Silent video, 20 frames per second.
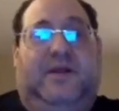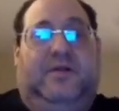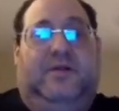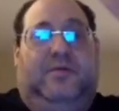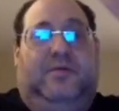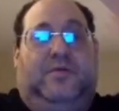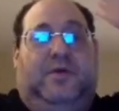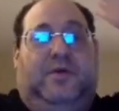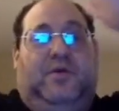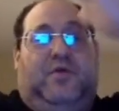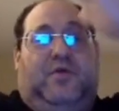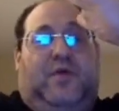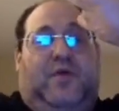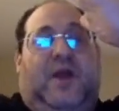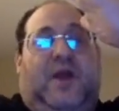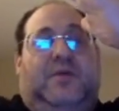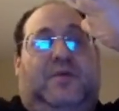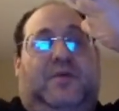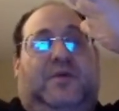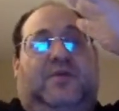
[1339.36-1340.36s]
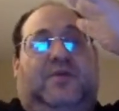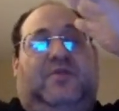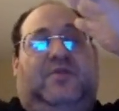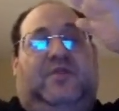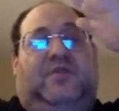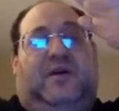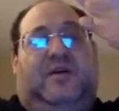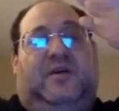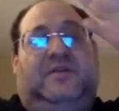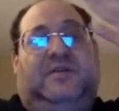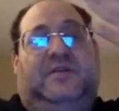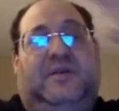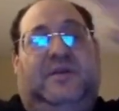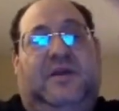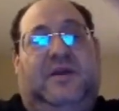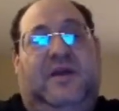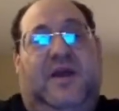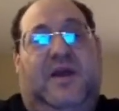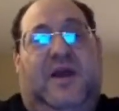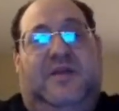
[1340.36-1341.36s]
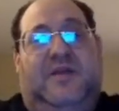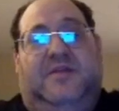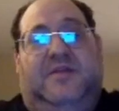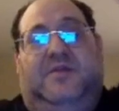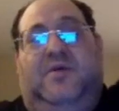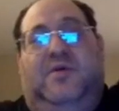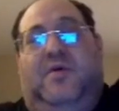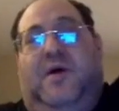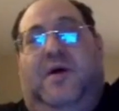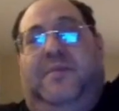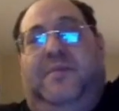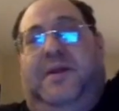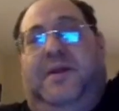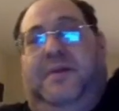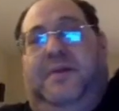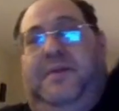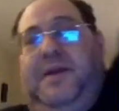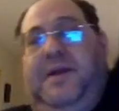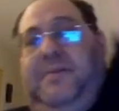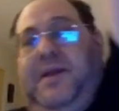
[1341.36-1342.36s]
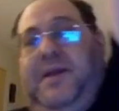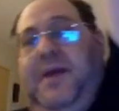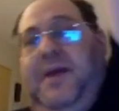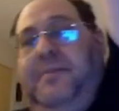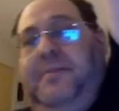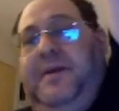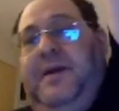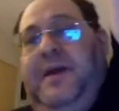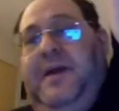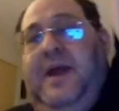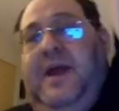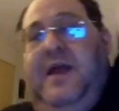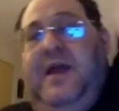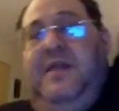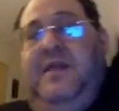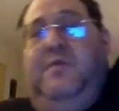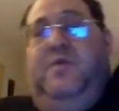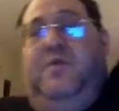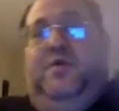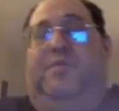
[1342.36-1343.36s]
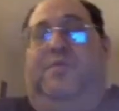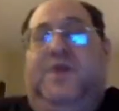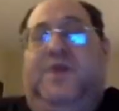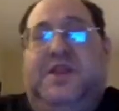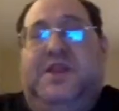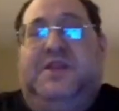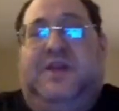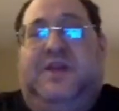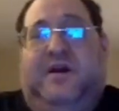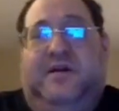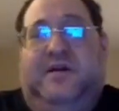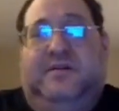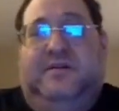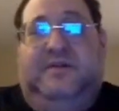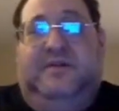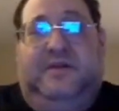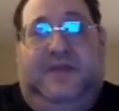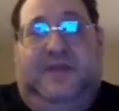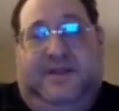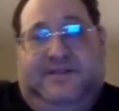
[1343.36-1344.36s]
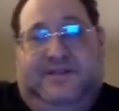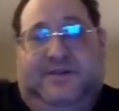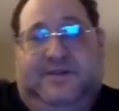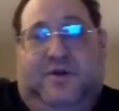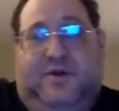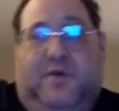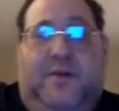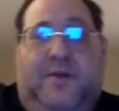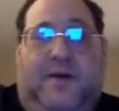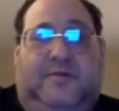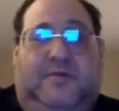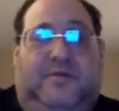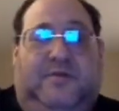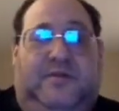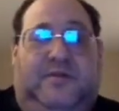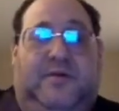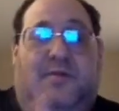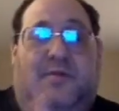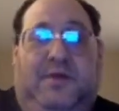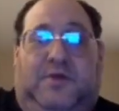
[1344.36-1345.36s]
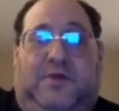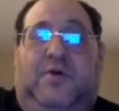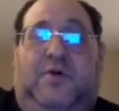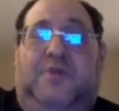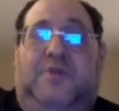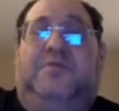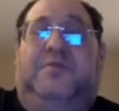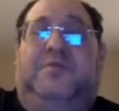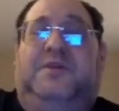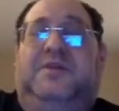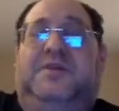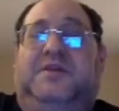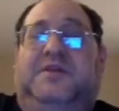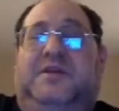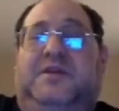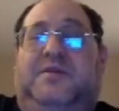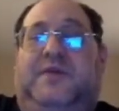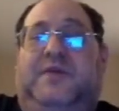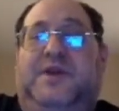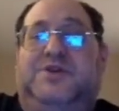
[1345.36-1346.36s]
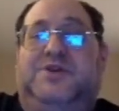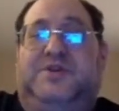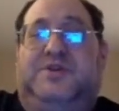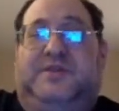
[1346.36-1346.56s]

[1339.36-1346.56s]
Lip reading: So you create when you start, and then you go up and up and up and up. And then when you restart, yes, you go back to 0, but you also reset the creation